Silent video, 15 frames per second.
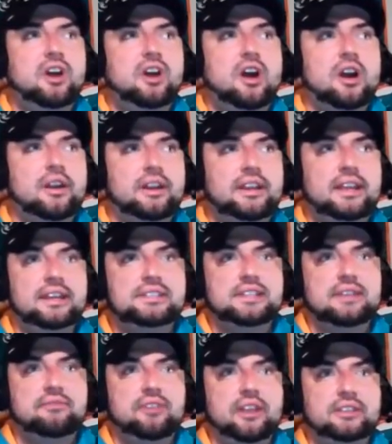guard, and he has
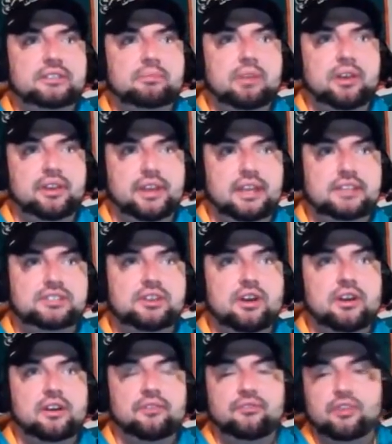that flexibility. He
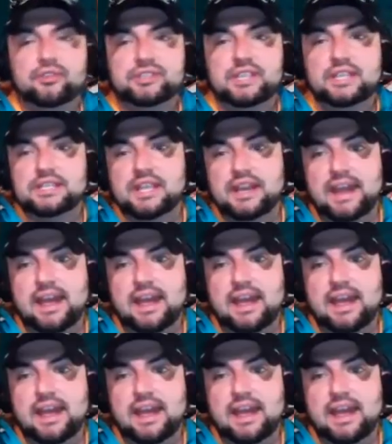started a full season at